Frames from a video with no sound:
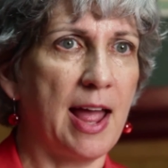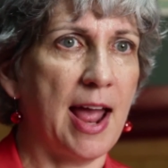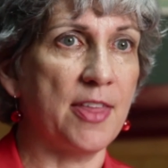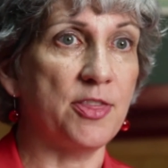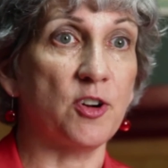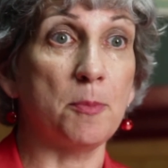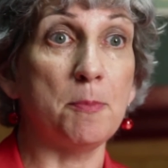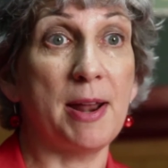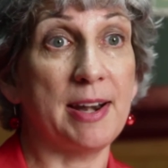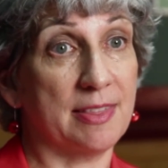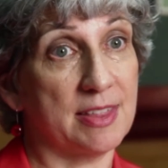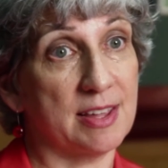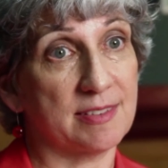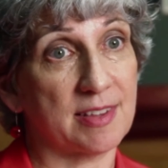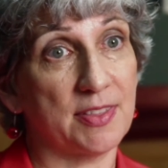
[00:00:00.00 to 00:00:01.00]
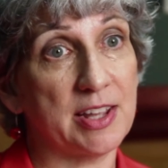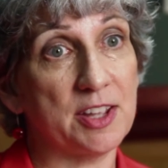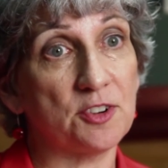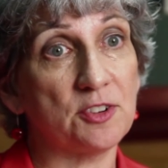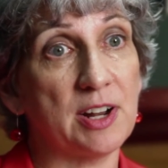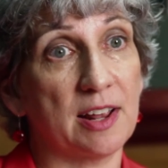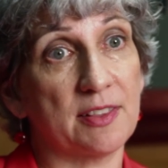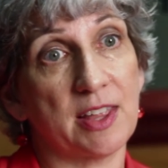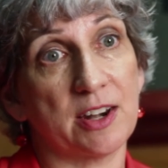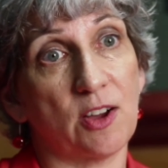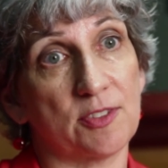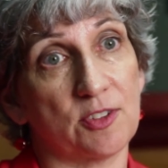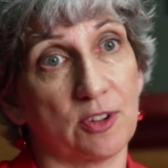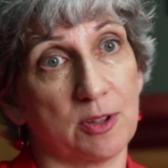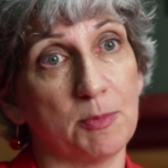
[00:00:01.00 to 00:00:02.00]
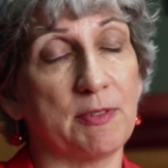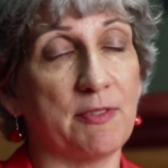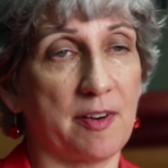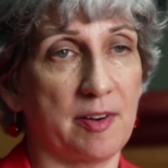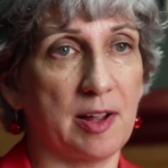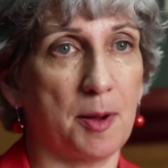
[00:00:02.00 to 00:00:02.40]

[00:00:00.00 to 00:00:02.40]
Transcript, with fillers: And there are many things on the internet that also can be very